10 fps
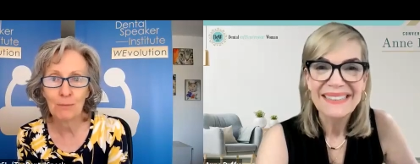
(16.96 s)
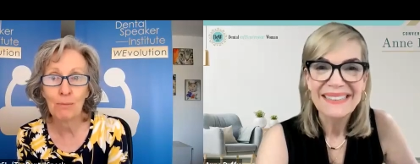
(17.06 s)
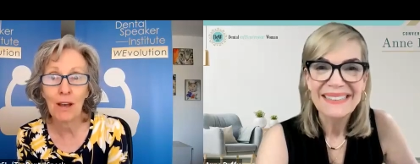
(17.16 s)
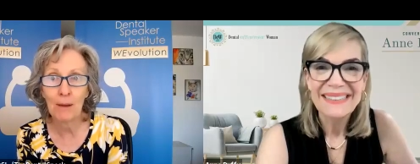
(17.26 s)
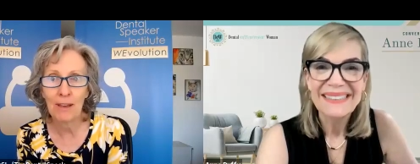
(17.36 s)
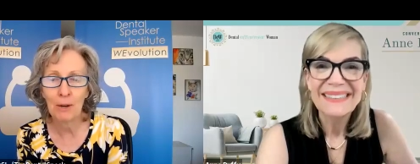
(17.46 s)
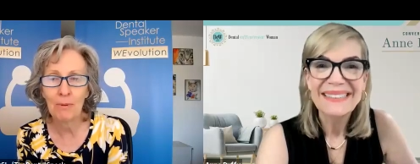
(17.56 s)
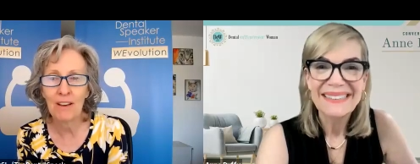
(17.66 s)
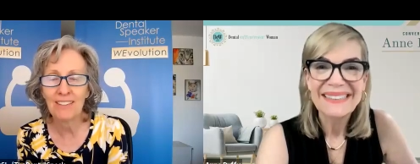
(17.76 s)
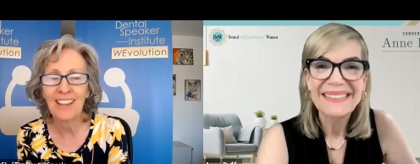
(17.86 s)
Speaker 1: just pop out a
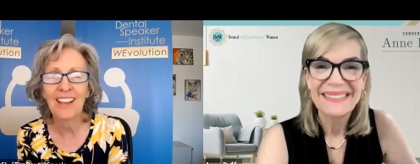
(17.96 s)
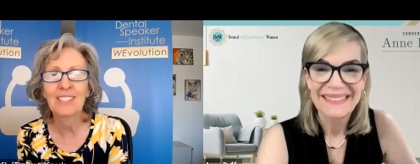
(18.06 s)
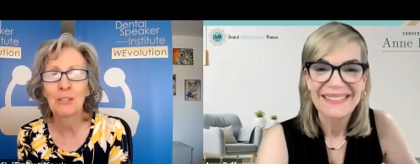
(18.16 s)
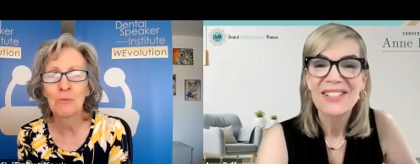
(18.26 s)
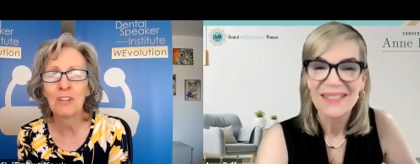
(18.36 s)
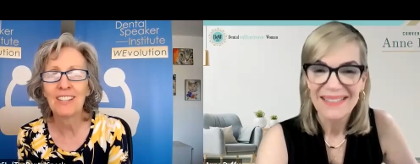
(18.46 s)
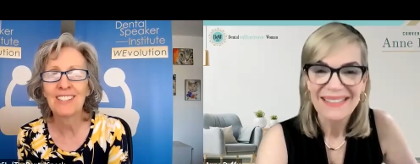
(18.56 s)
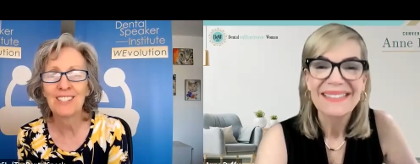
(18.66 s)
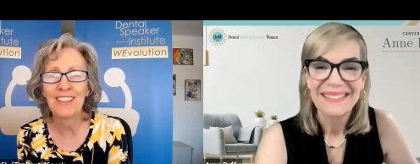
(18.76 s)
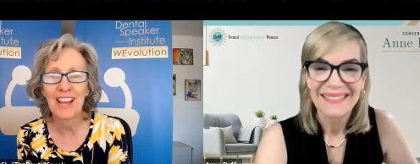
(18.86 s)
podcast. So we're going to
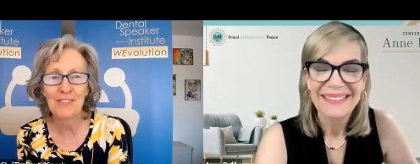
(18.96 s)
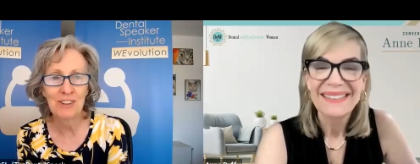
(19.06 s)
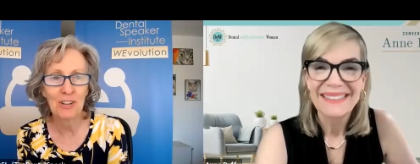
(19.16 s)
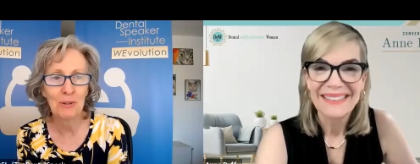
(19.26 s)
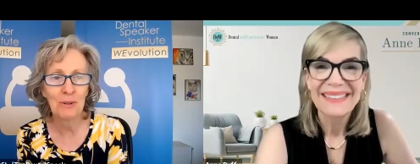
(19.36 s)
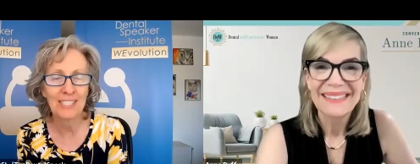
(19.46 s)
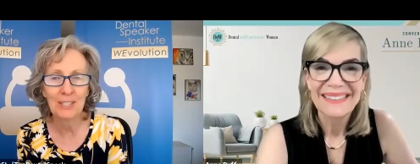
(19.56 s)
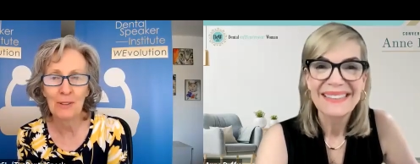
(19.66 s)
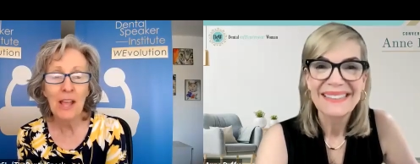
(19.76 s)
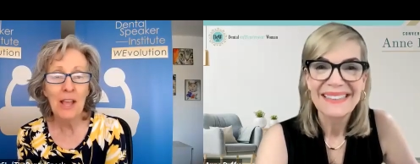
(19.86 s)
do that real quick.
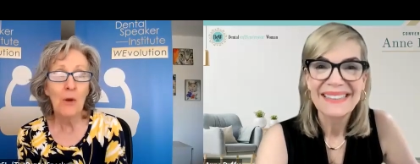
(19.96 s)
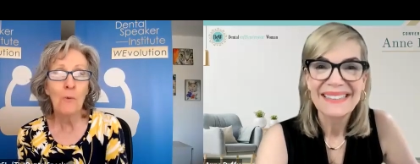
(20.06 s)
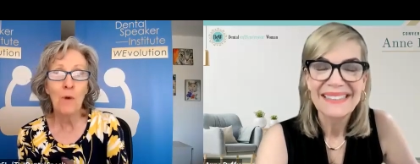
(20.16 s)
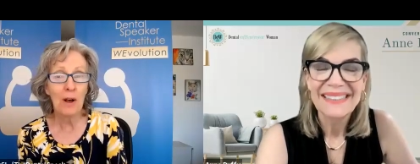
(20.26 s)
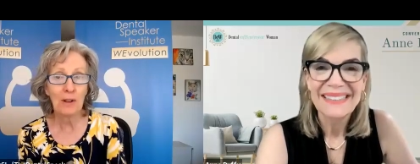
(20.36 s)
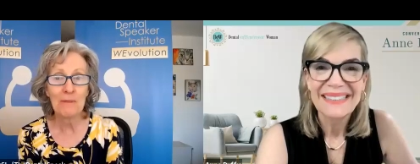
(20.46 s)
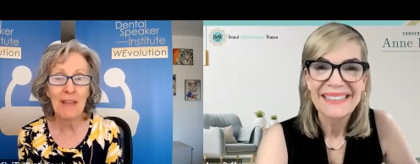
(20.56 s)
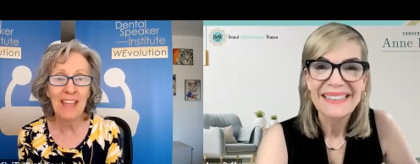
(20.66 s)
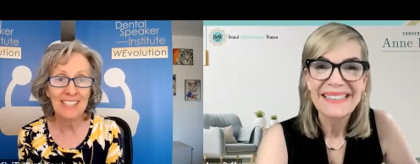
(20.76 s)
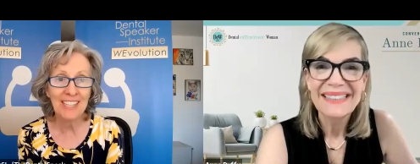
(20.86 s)
So, welcome,
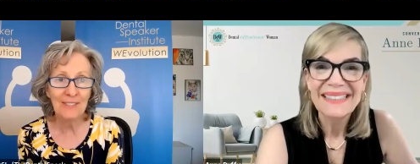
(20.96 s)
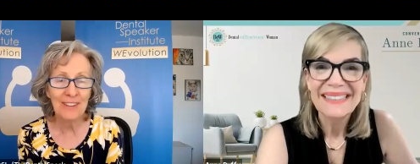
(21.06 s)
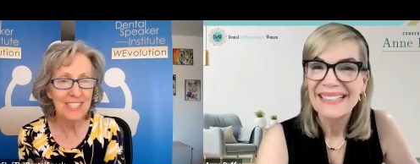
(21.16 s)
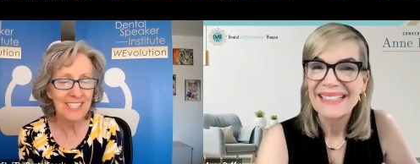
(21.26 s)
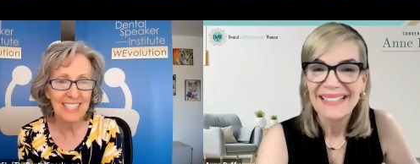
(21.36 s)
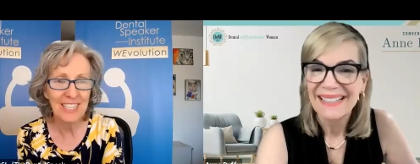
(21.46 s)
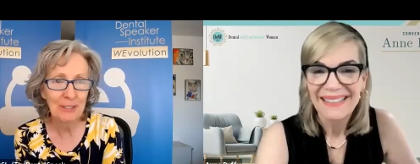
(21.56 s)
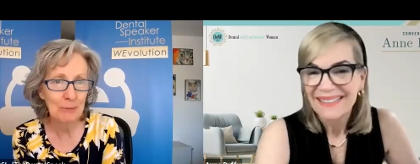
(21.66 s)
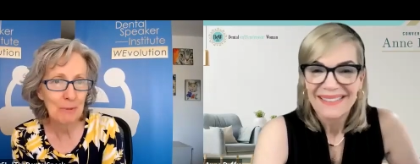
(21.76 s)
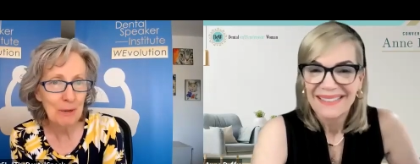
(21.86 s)
Anne Duffy, to the Dental
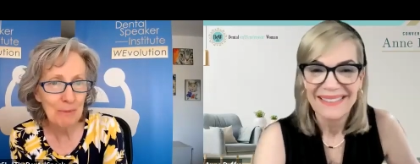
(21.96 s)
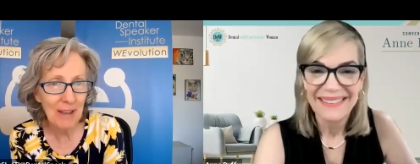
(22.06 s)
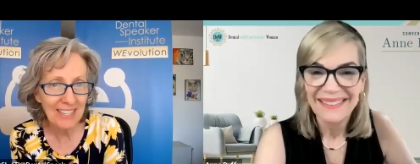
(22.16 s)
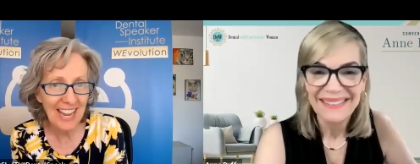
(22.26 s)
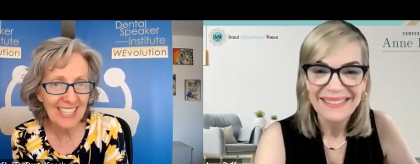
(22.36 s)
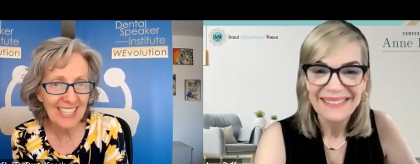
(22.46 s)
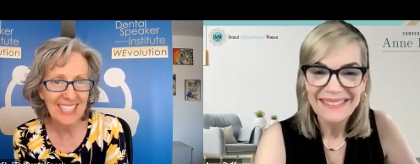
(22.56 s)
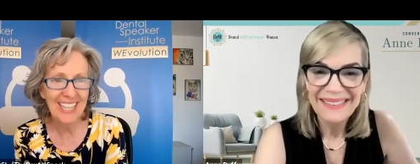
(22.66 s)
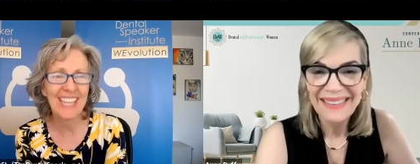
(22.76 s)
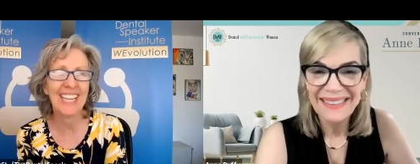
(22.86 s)
Speaker Podcast.
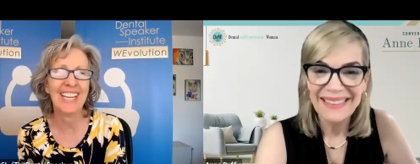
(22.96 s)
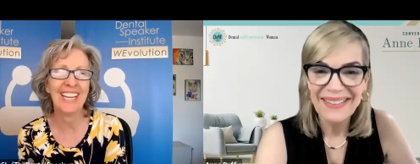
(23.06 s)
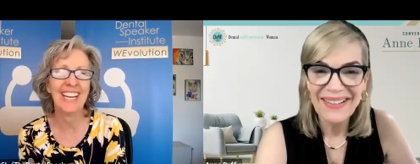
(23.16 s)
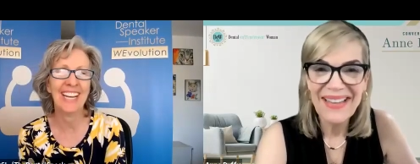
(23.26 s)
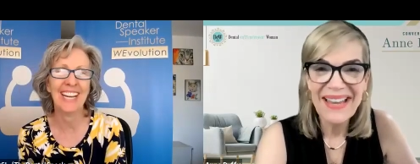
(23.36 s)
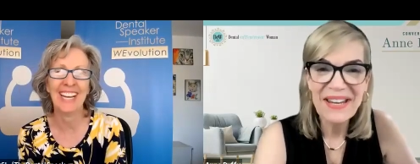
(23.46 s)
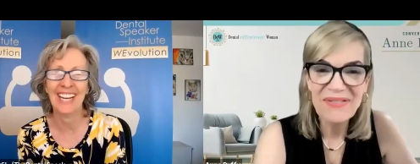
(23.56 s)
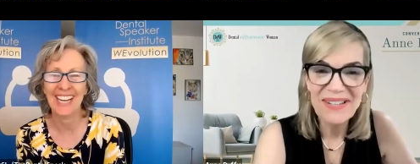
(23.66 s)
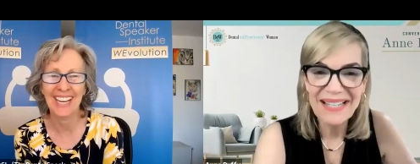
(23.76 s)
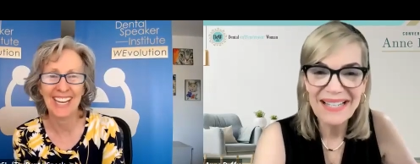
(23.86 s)
Speaker 2: Oh, thank you,
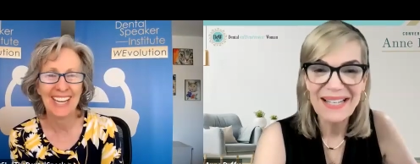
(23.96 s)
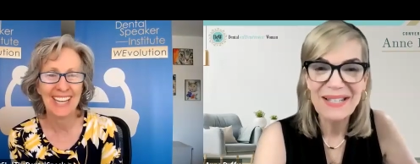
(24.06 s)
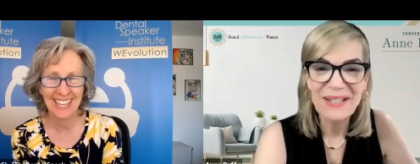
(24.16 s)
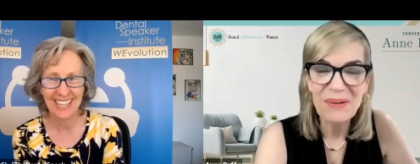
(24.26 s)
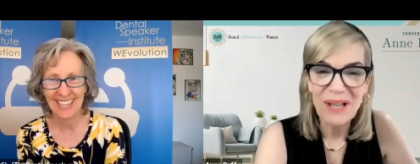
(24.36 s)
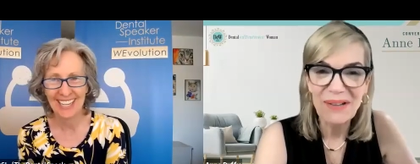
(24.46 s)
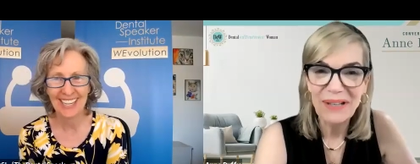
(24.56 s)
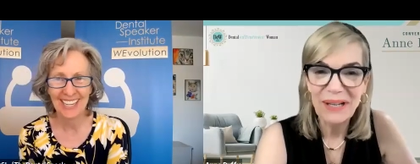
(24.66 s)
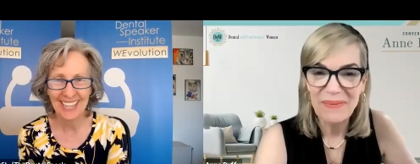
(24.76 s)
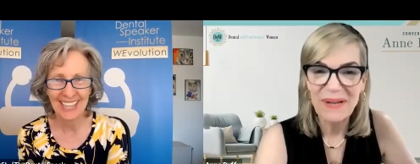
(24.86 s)
Vanessa. It's so lovely
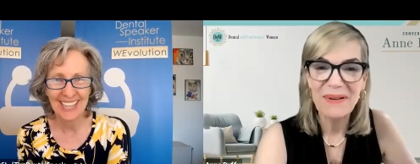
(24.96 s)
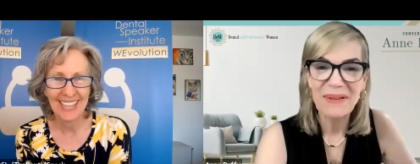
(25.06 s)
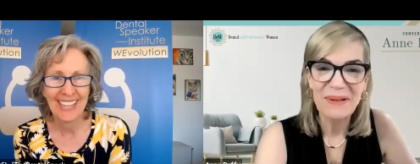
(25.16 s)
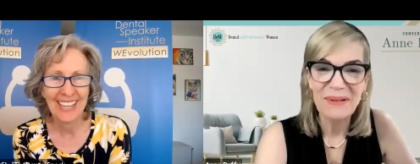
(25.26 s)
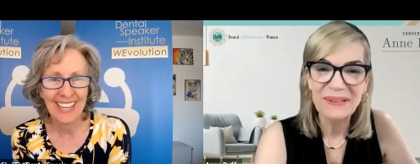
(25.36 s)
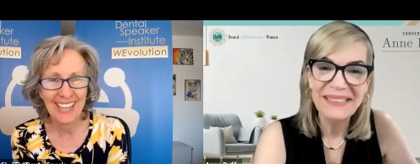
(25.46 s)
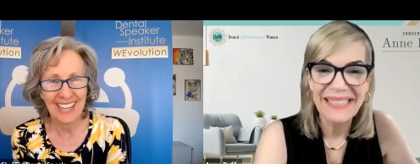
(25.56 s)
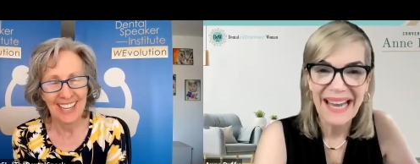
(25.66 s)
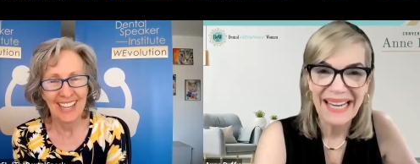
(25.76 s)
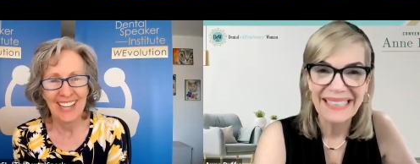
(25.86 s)
to be with you
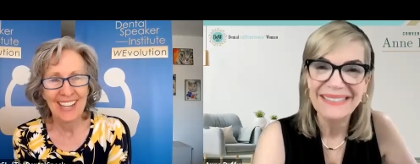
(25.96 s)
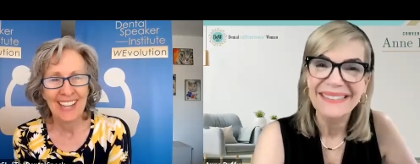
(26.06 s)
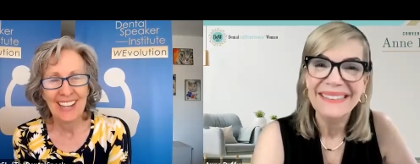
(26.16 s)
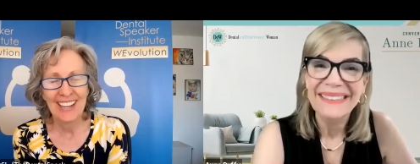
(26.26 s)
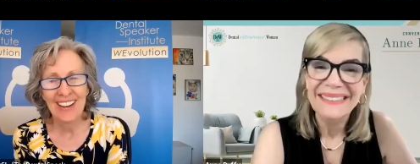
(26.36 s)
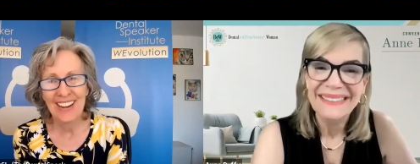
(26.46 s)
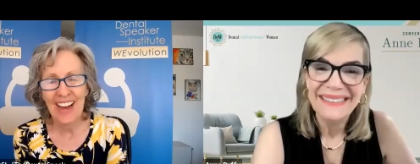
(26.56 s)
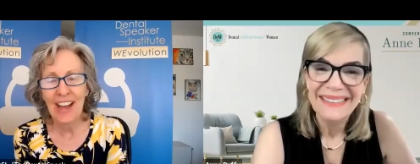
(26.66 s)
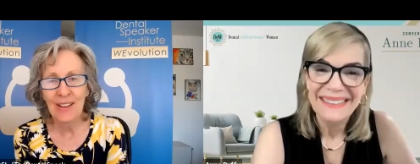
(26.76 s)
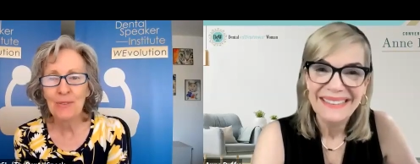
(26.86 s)
today.
Speaker 1: Uh,
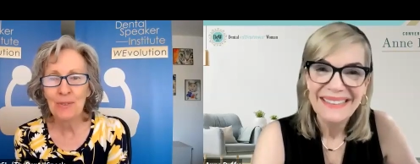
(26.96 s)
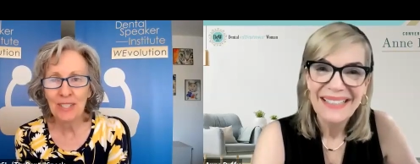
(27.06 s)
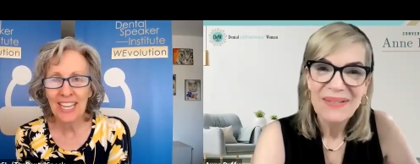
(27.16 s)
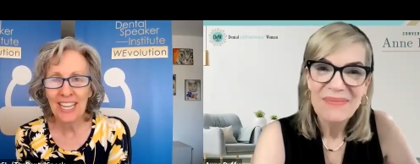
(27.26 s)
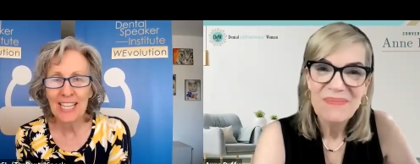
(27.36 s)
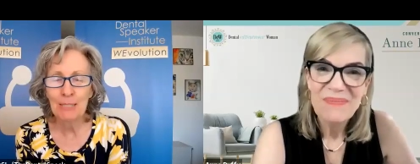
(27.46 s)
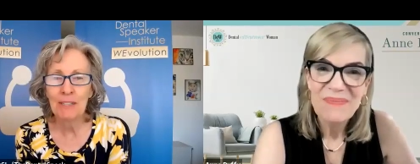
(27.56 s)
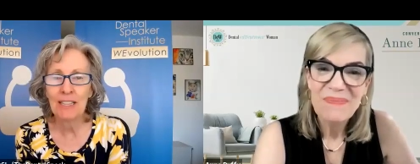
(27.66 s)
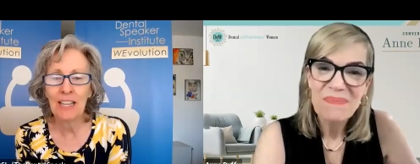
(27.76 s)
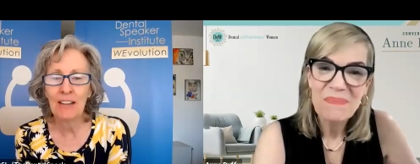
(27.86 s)
it really has
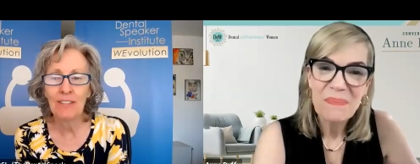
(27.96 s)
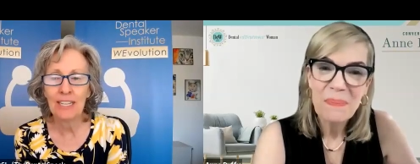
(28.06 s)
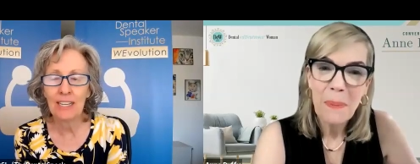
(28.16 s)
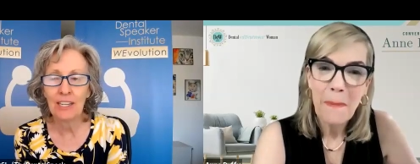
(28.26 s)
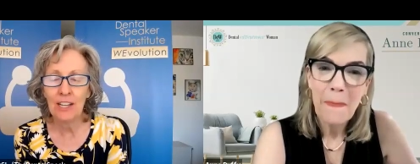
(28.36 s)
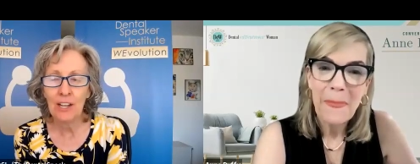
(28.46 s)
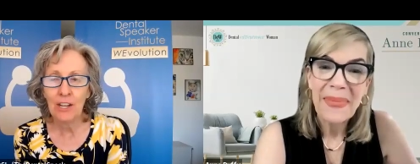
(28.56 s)
been lovely. And